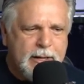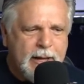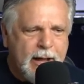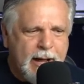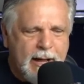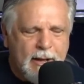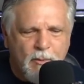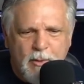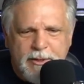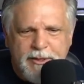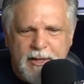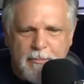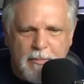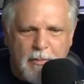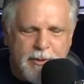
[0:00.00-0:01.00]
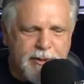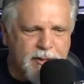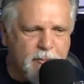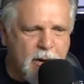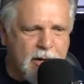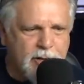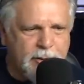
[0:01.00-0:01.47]
One of the
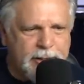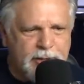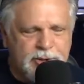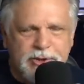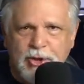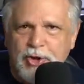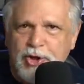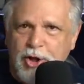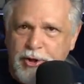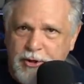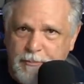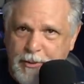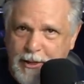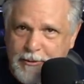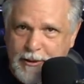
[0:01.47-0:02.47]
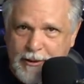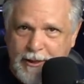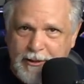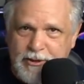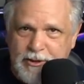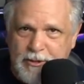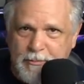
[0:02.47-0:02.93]
moderators can share the
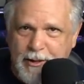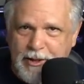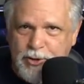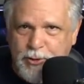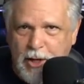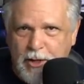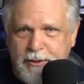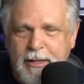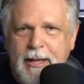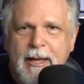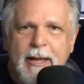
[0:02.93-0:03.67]
link to the Patreon.